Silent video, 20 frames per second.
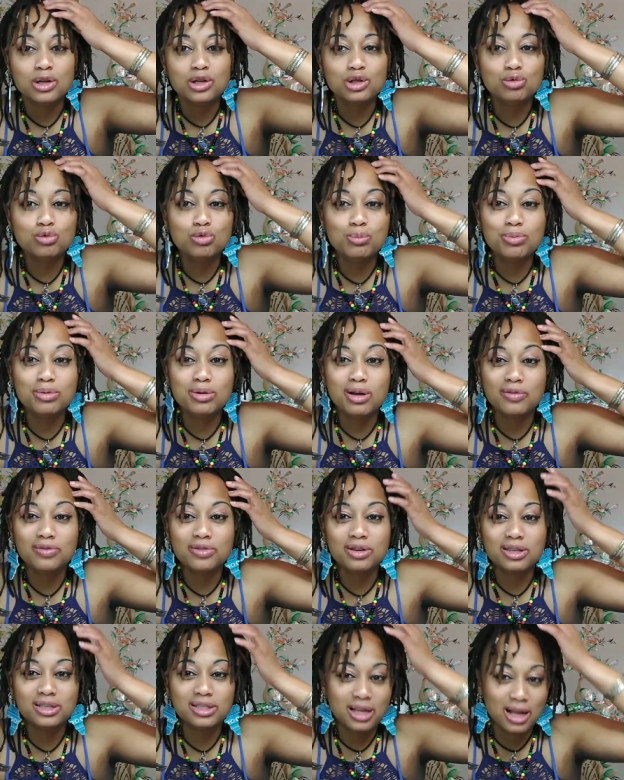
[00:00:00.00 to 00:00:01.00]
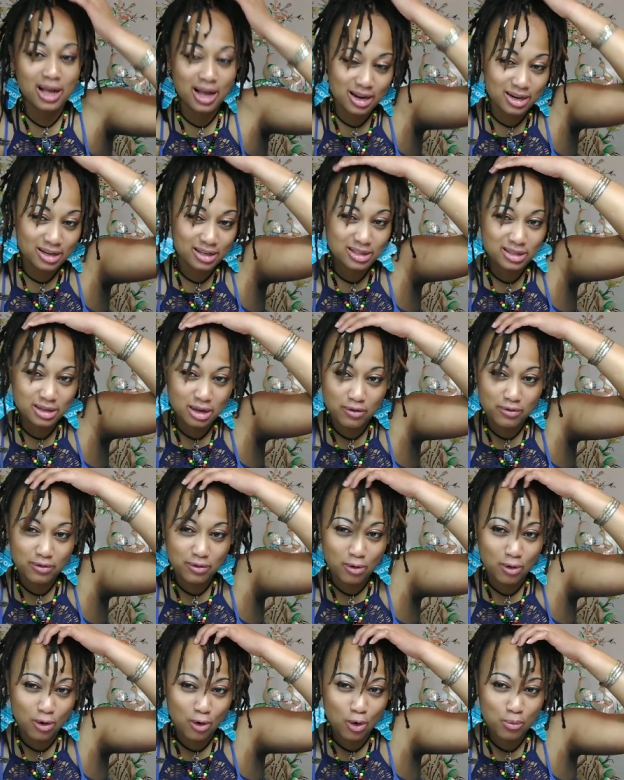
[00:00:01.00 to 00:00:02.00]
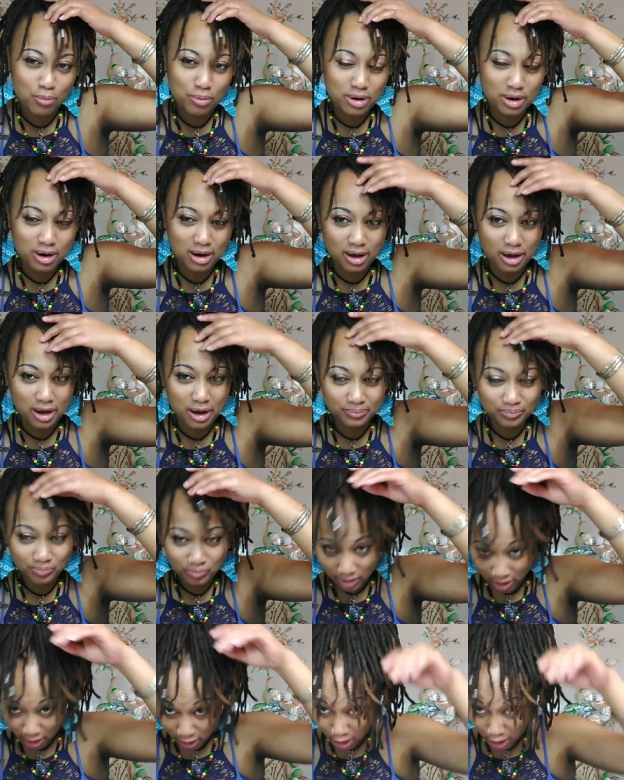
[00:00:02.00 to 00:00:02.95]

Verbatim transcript: swooping off to the side and stuff, or open it up.